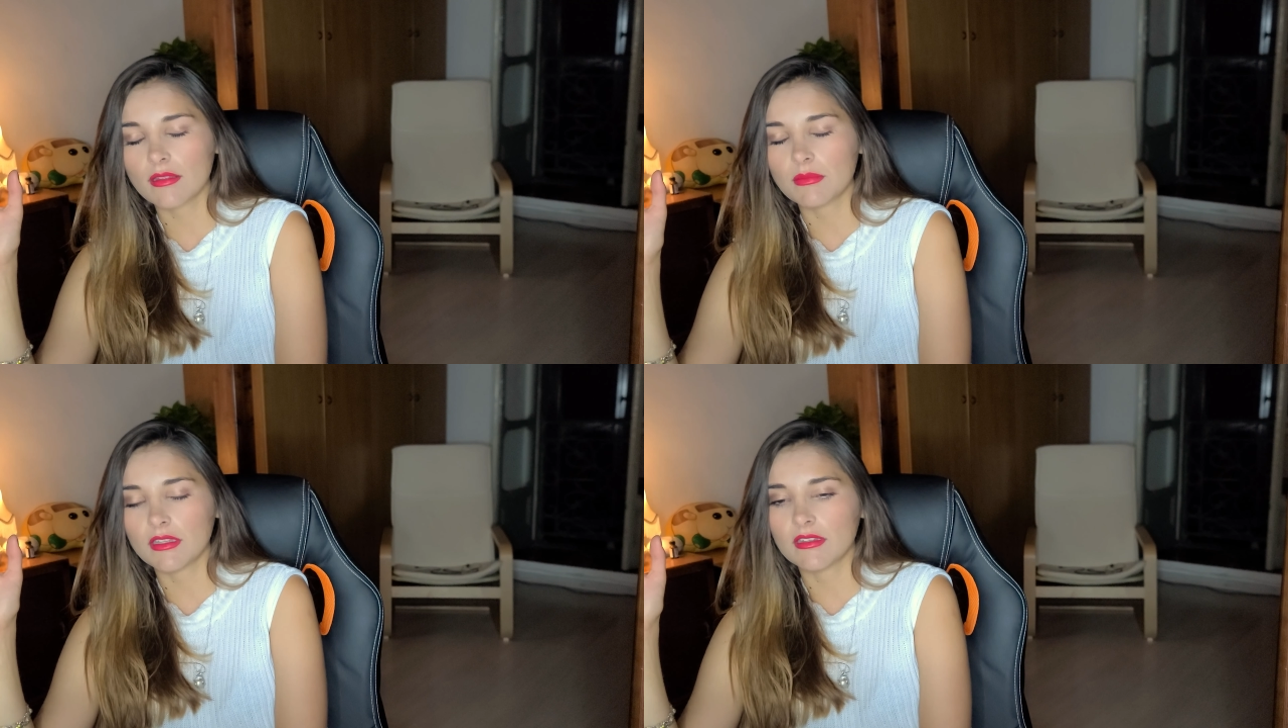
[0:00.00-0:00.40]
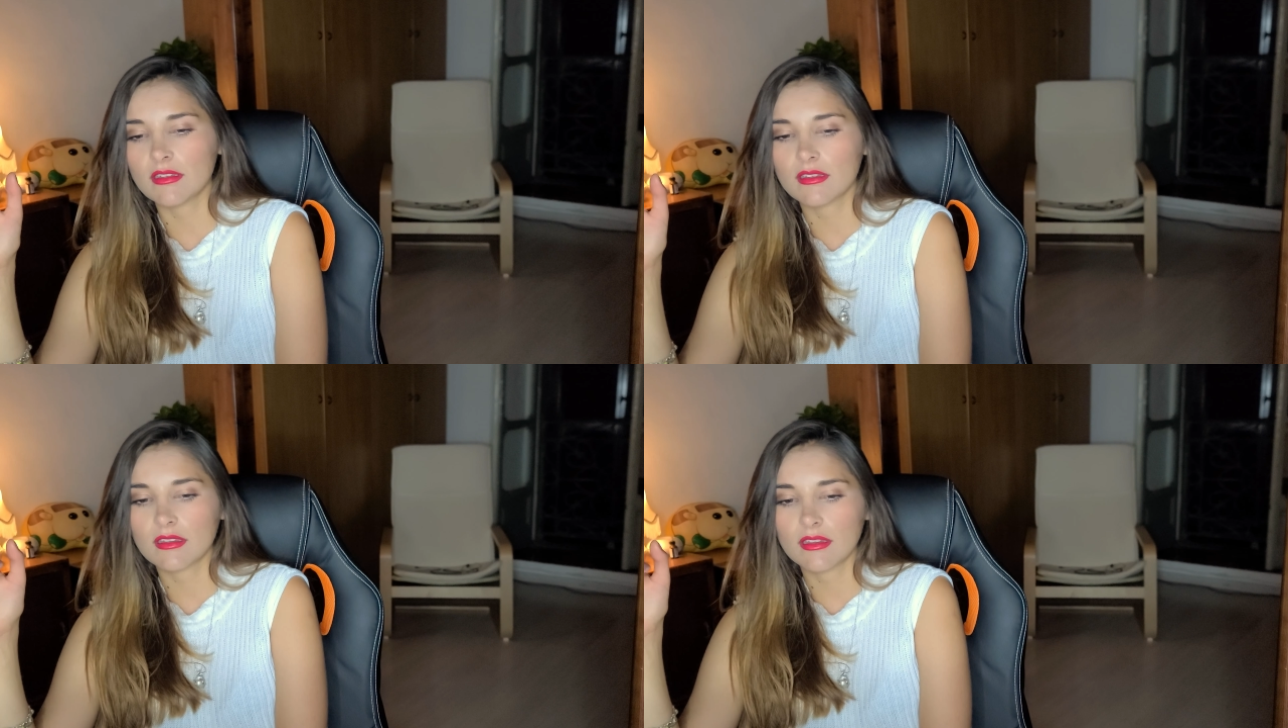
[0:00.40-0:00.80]
I mean,
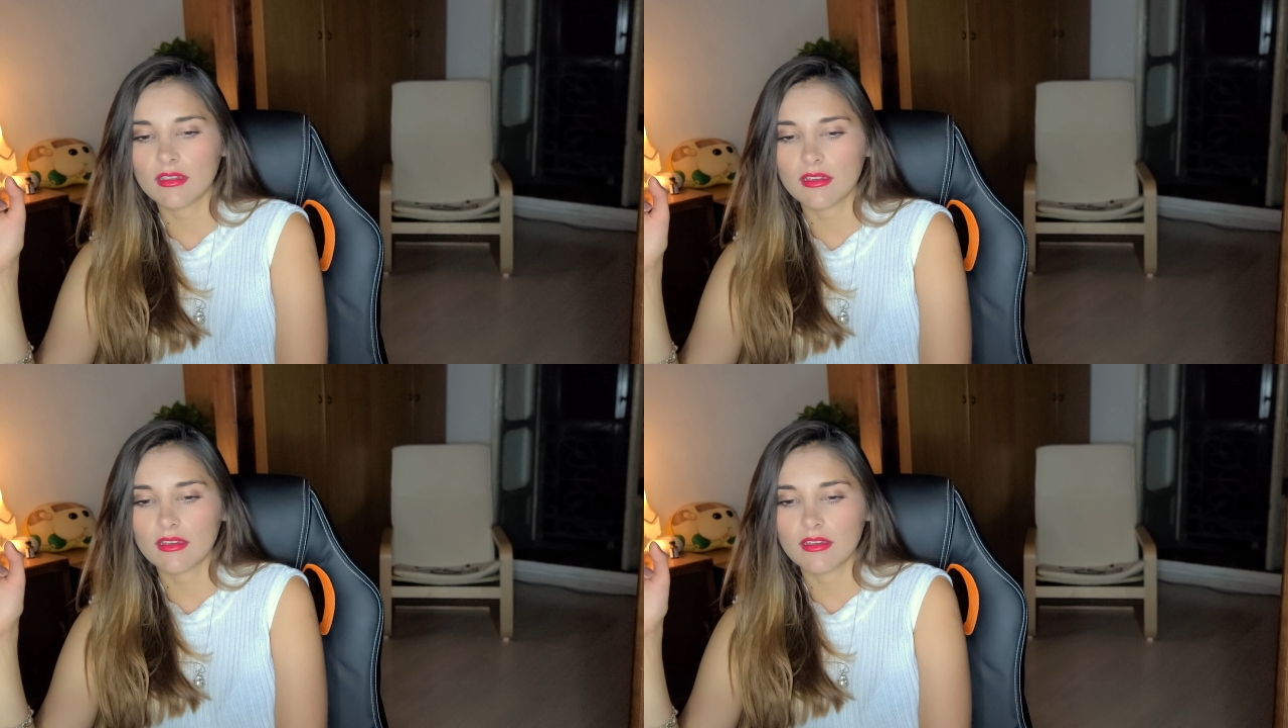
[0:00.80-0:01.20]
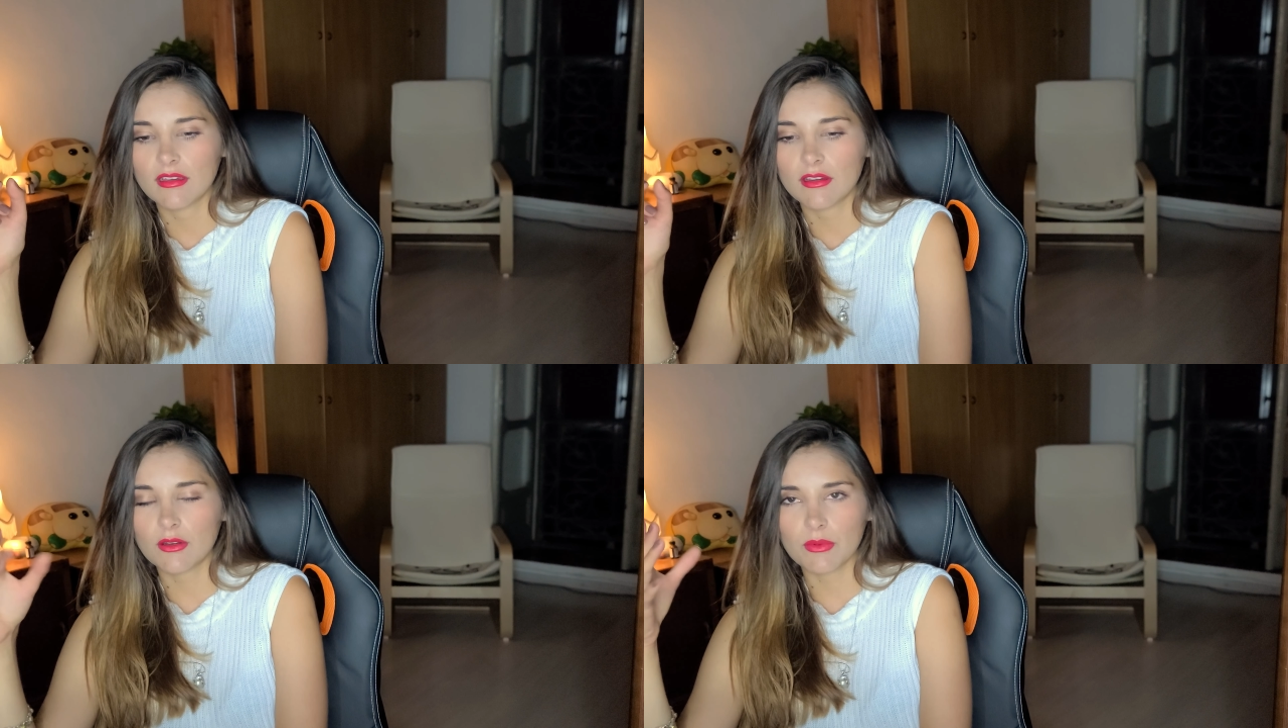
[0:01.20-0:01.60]

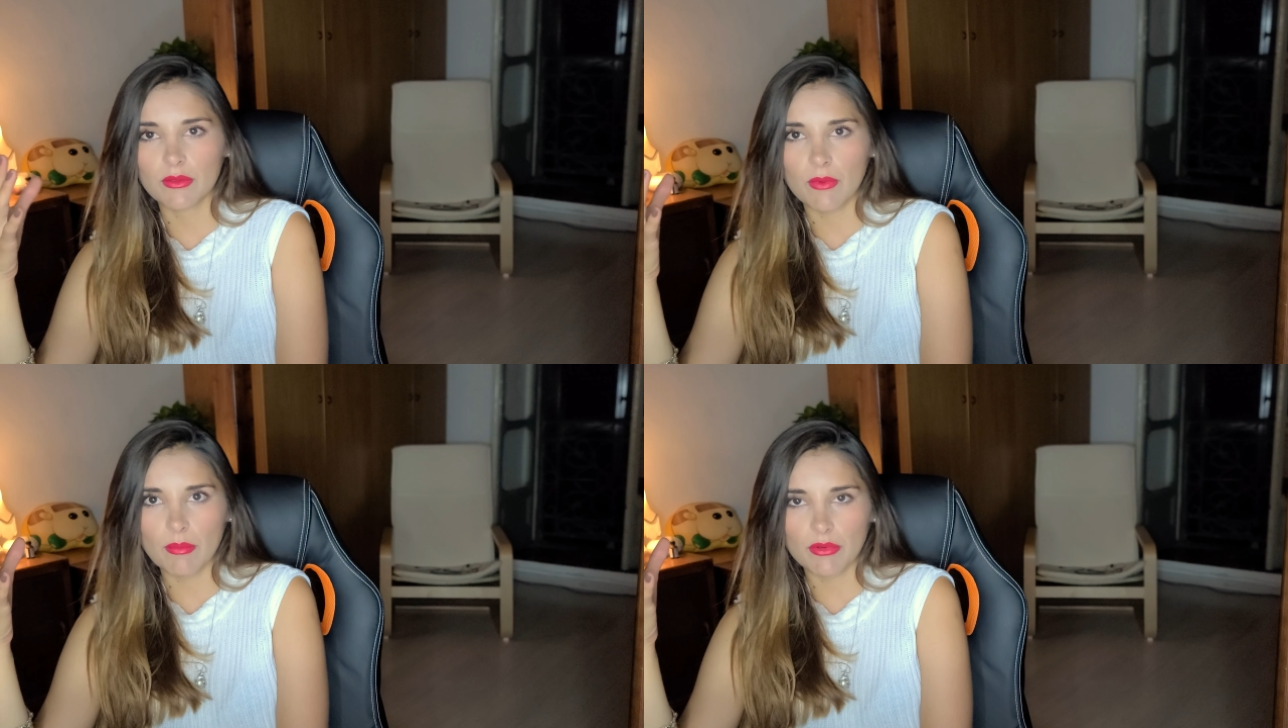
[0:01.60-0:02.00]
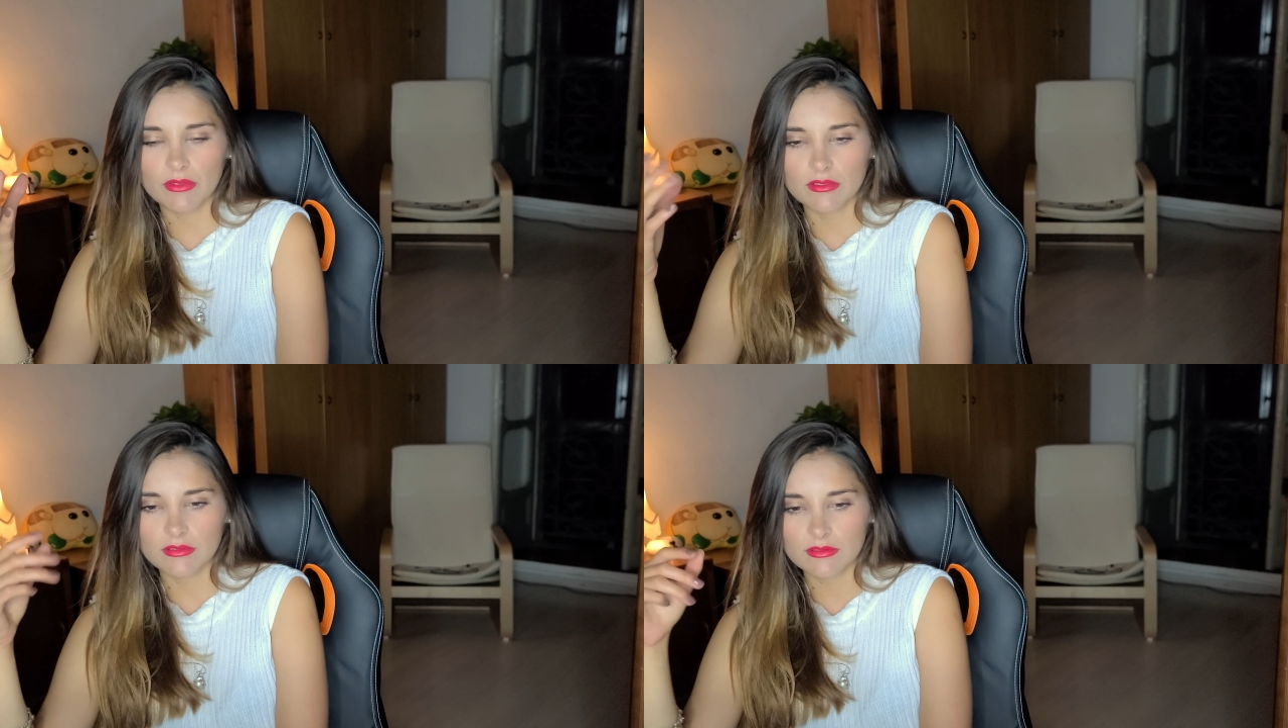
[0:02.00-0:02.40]
or with a
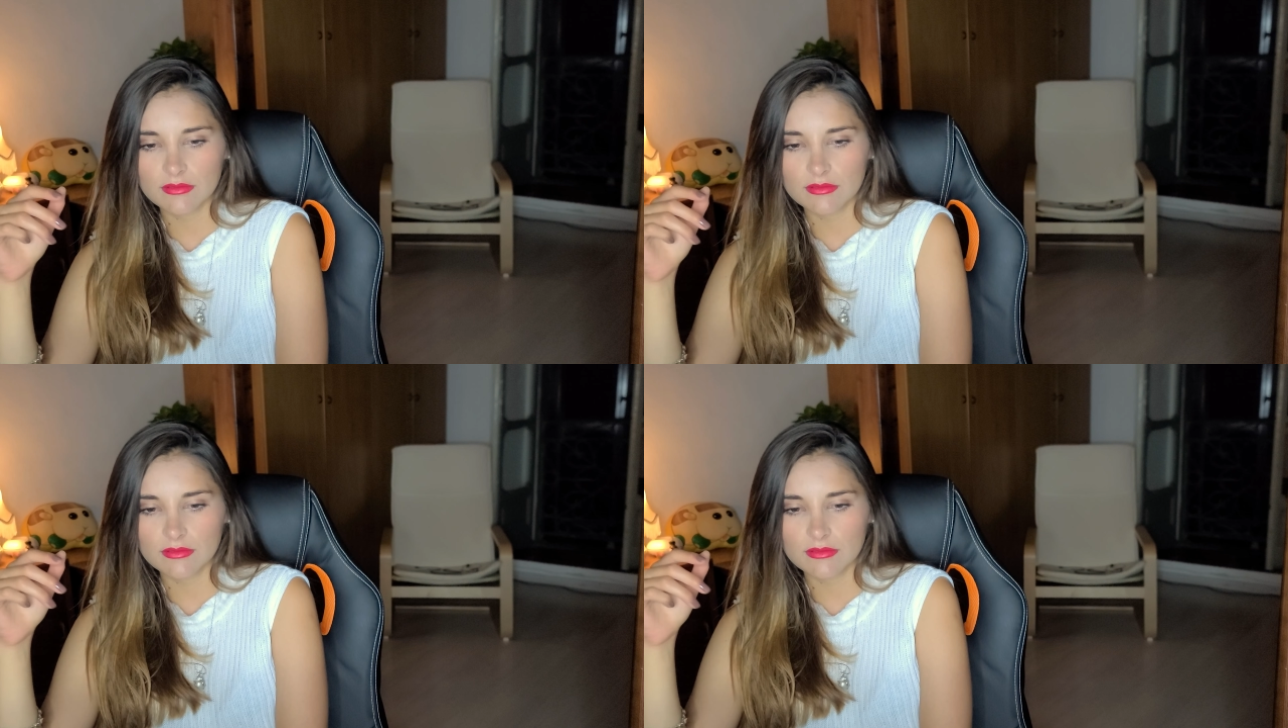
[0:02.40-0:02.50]
weapon.